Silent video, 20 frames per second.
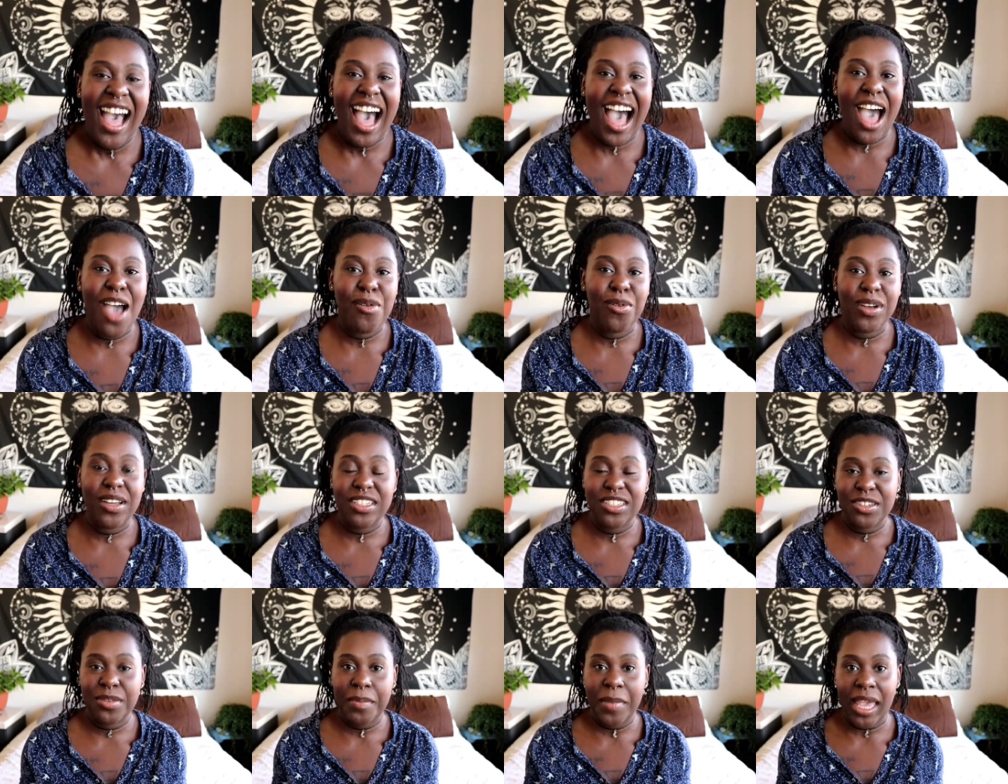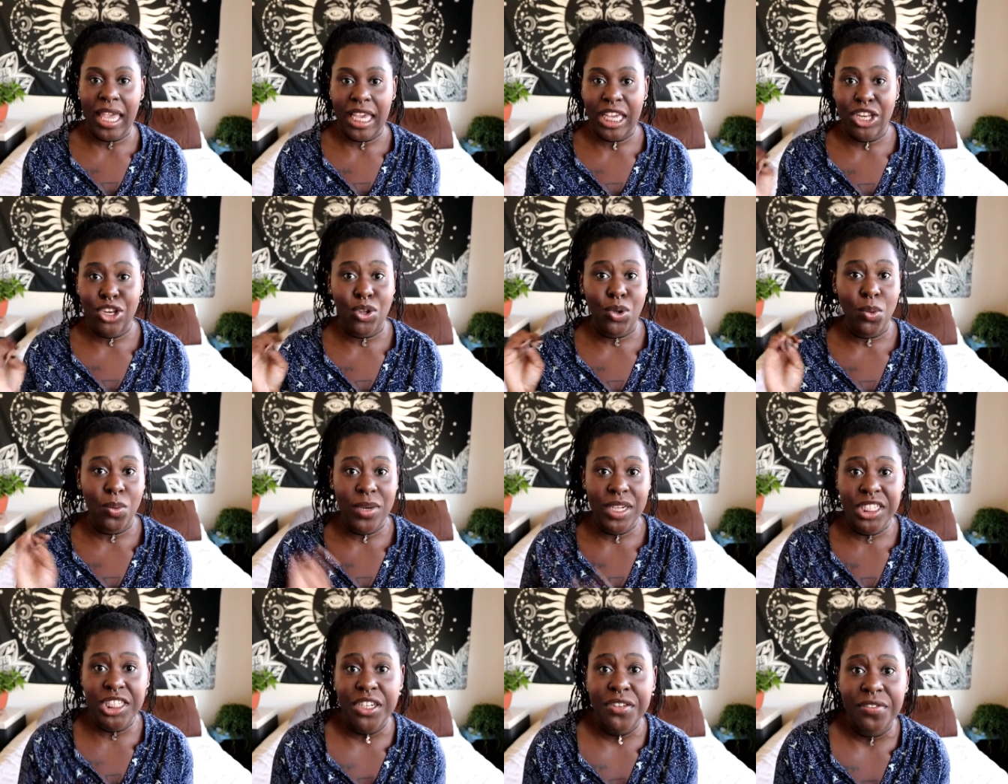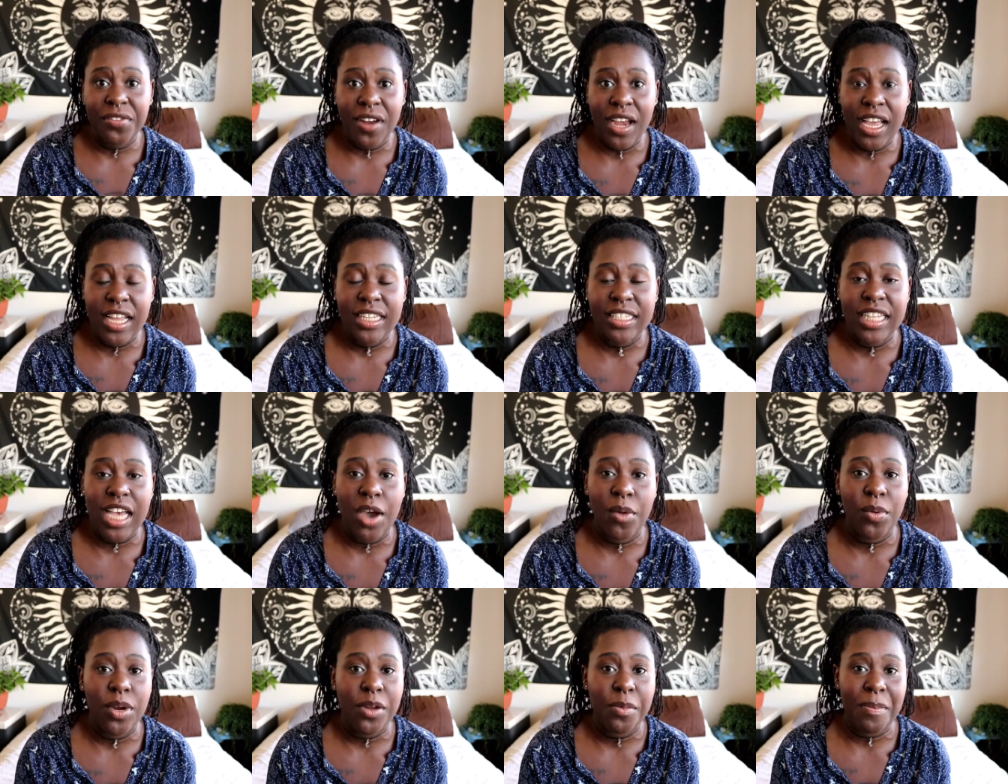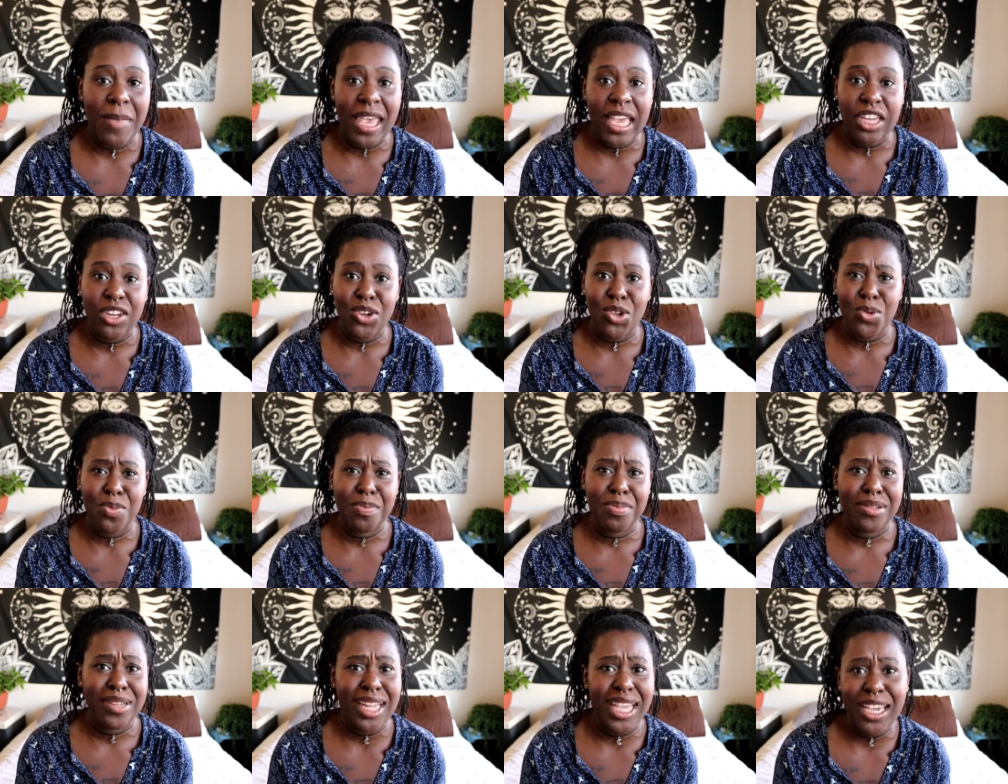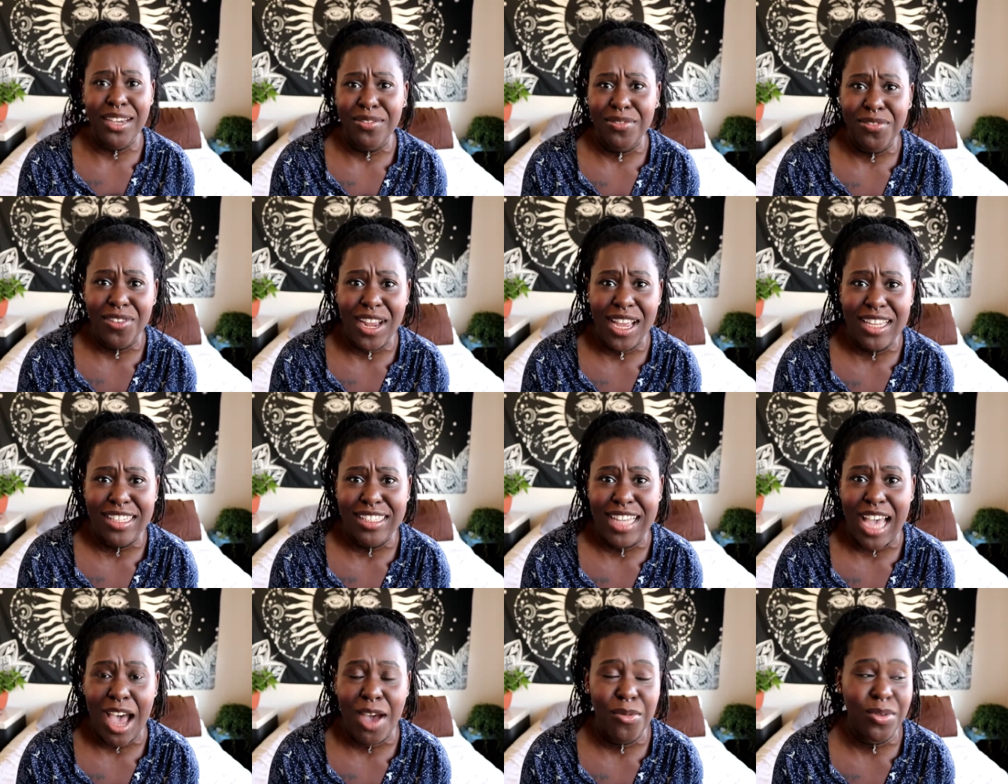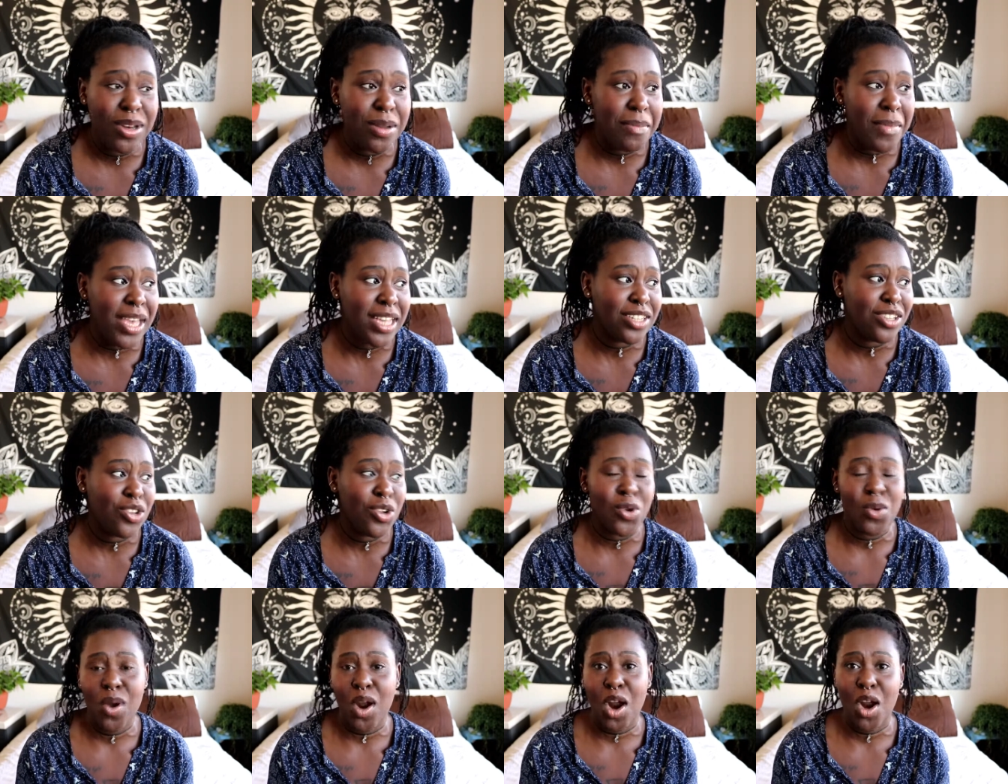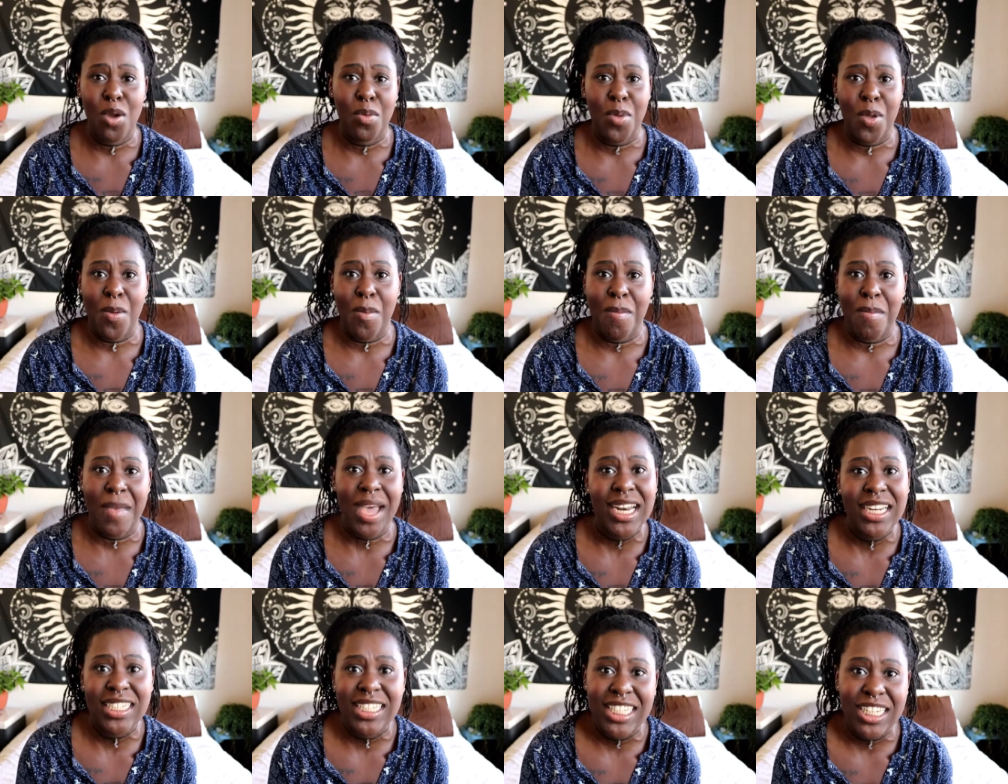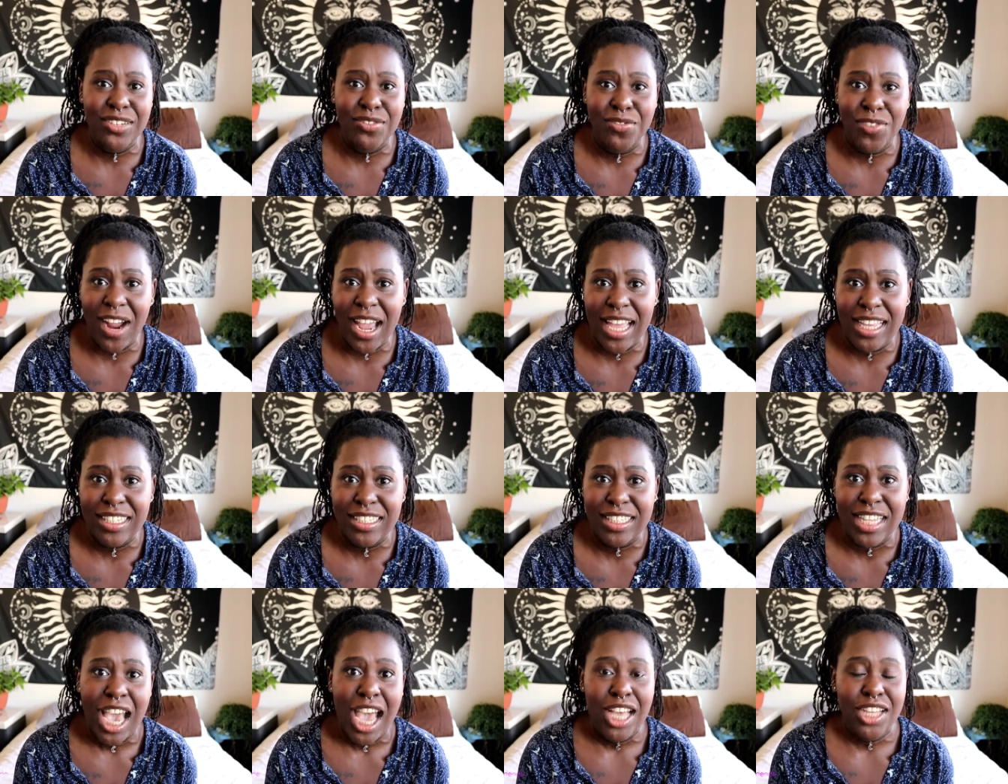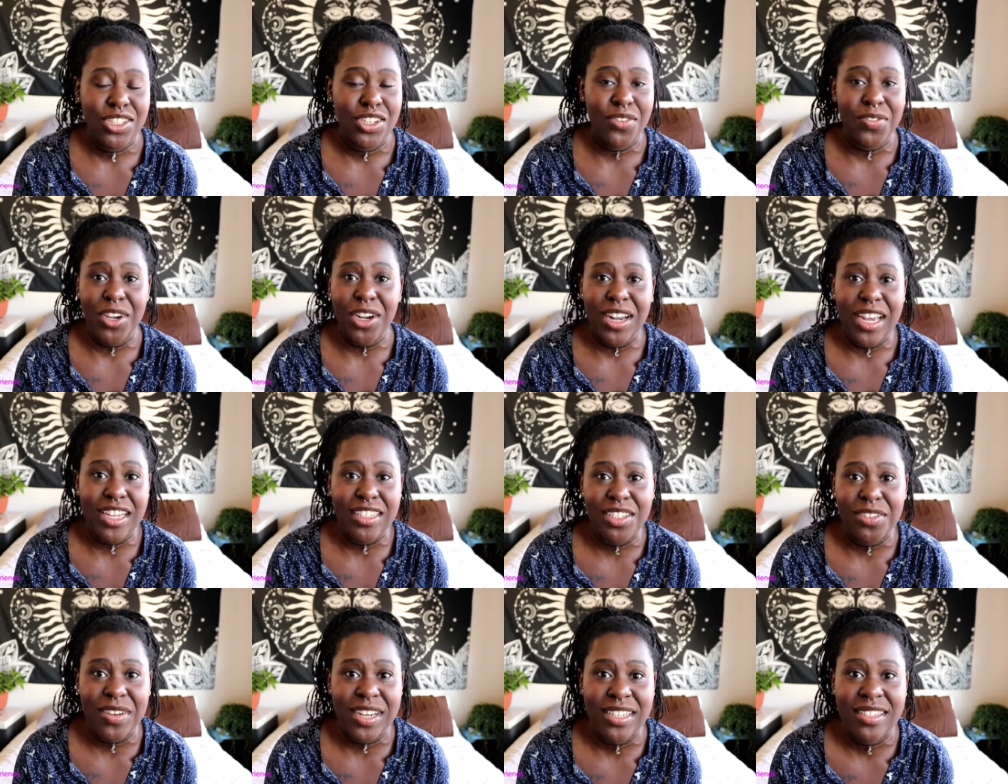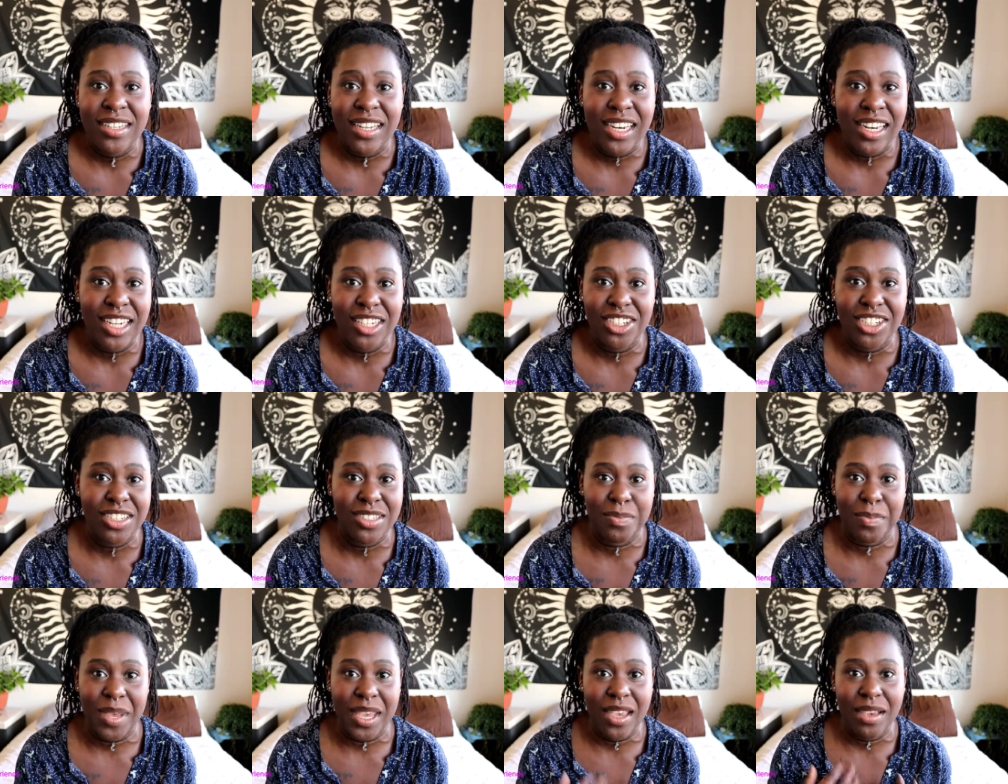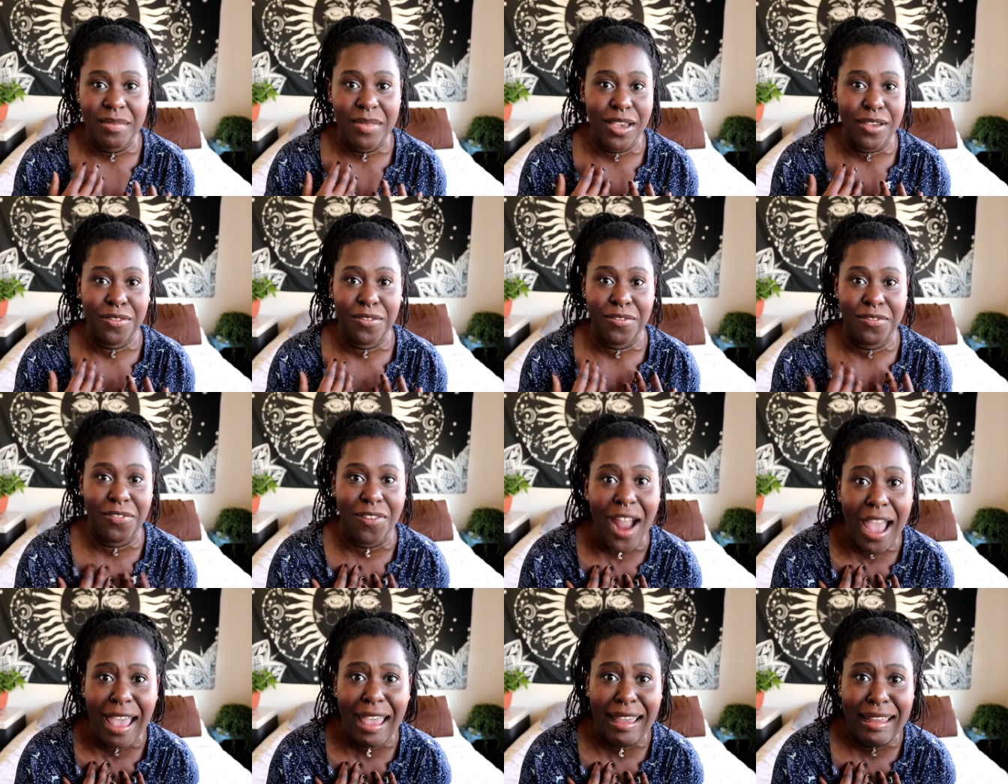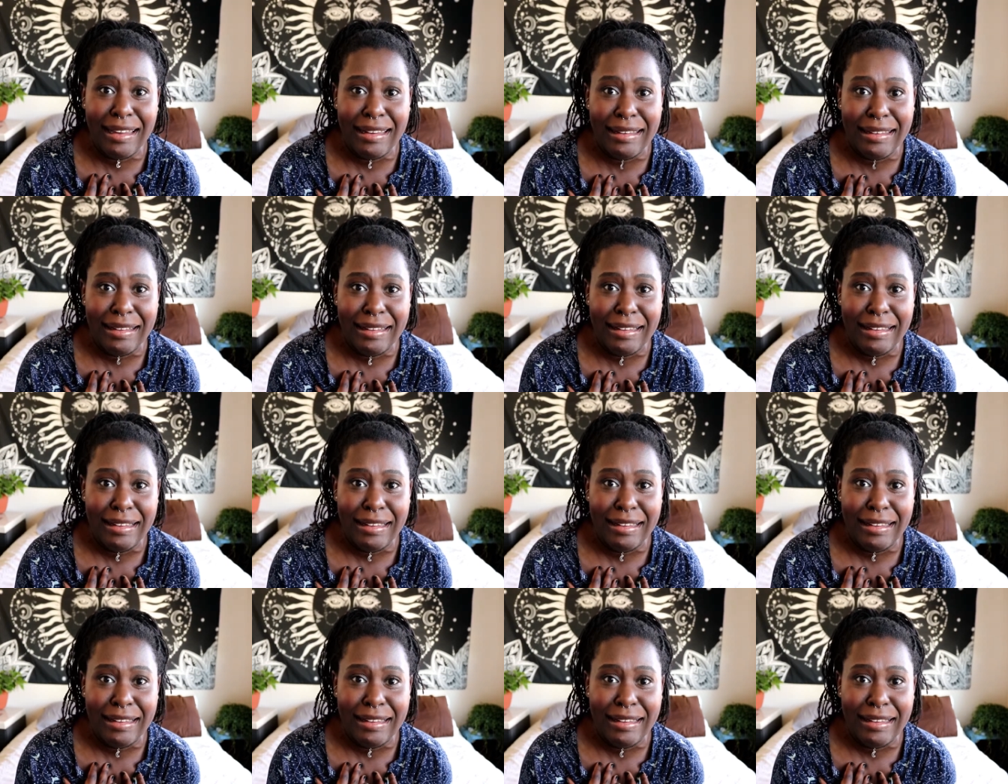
I want to make new witchy friends. I want to make new plant friends. I want to make new herbal medicine friends. So if you're interested in just being my friend,